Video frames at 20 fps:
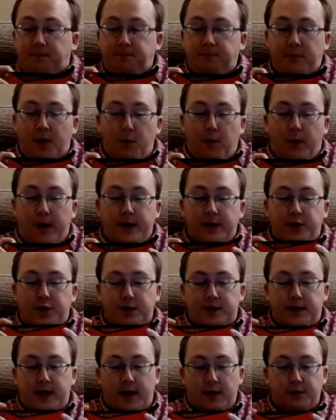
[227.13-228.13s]
which
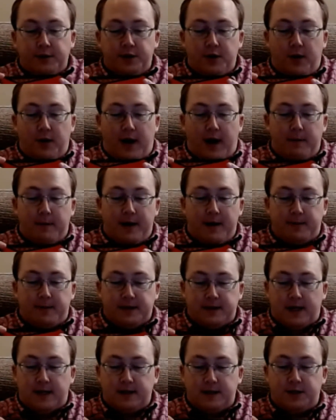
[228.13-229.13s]
tells you how many
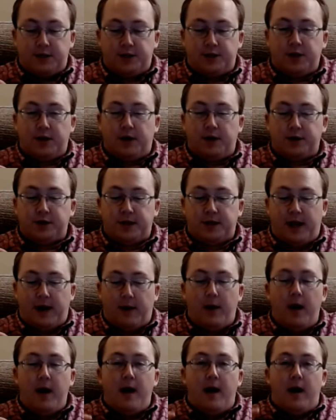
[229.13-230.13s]
percent it's charged. Now,
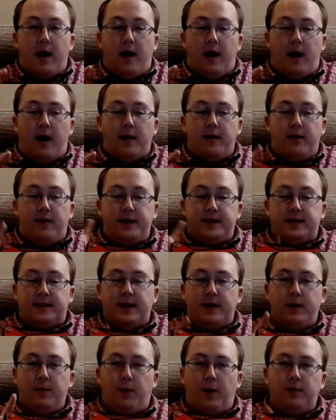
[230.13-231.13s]
this
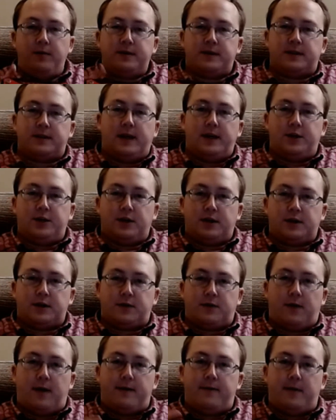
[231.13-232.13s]
thing won't stay charged
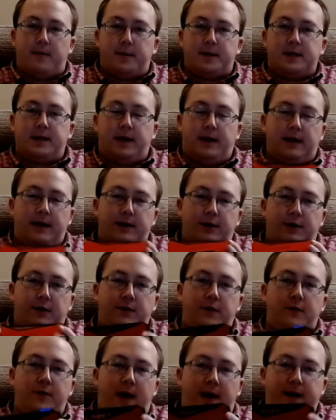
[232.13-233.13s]
forever, particularly not if
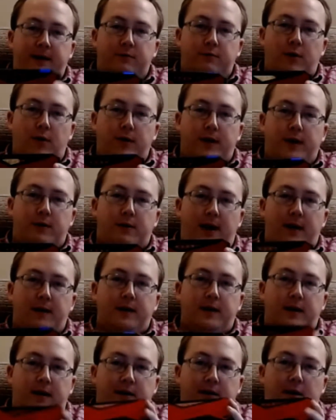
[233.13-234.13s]
you've had it rolling around
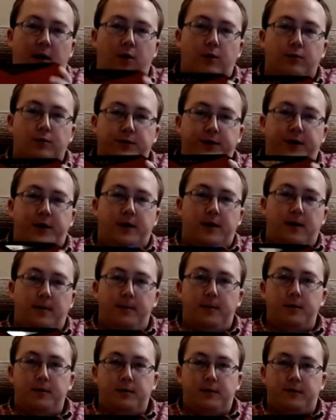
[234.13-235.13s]
in a cold car
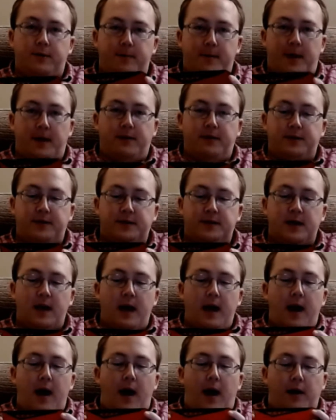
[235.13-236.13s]
boot for months.
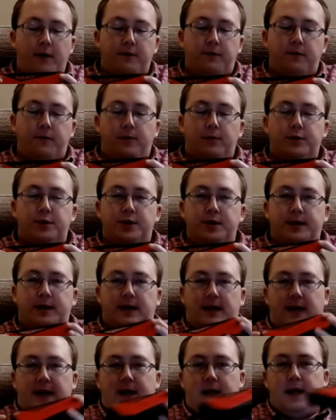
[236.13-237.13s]

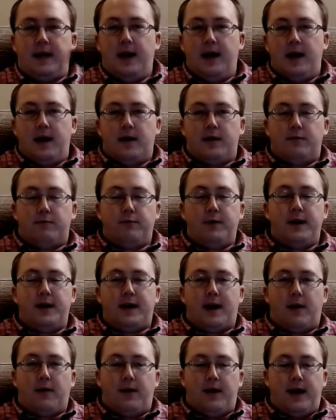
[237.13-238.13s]
Unfortunately, the
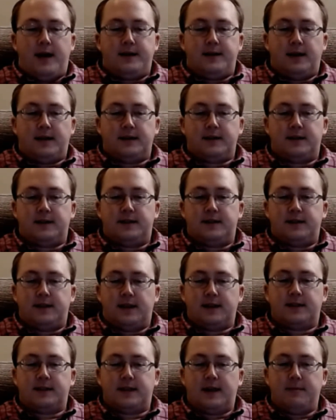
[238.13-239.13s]
readout there does
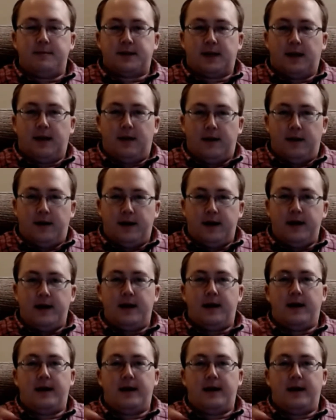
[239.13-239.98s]
seem to lie. It